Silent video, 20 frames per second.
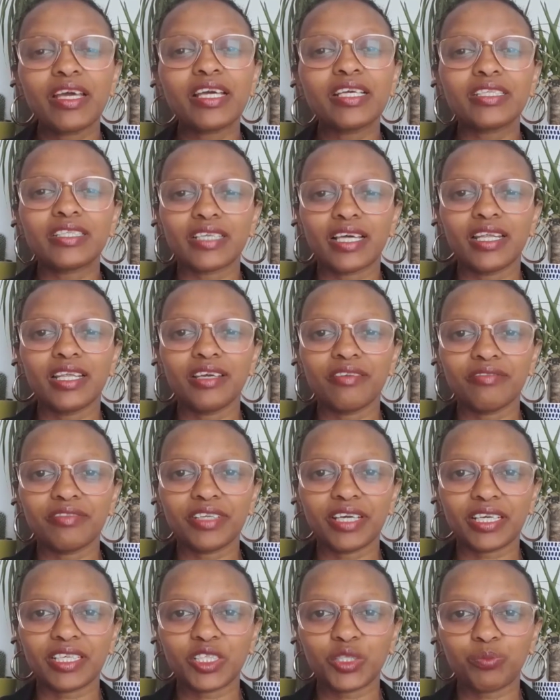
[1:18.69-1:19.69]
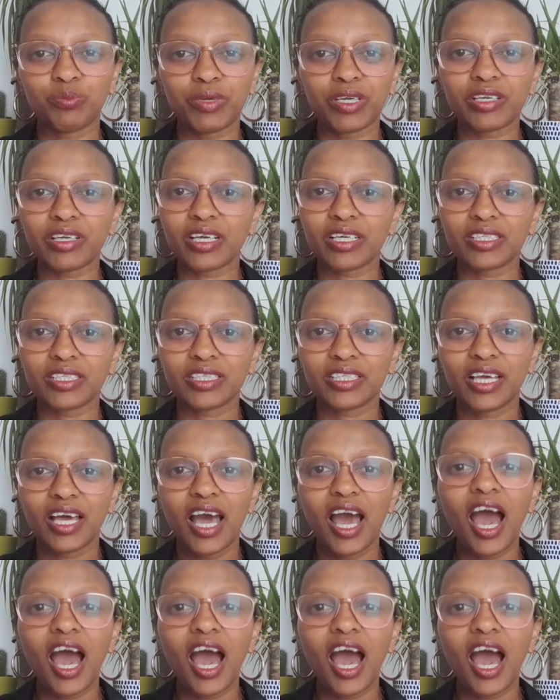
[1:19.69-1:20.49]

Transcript: is a lived experience.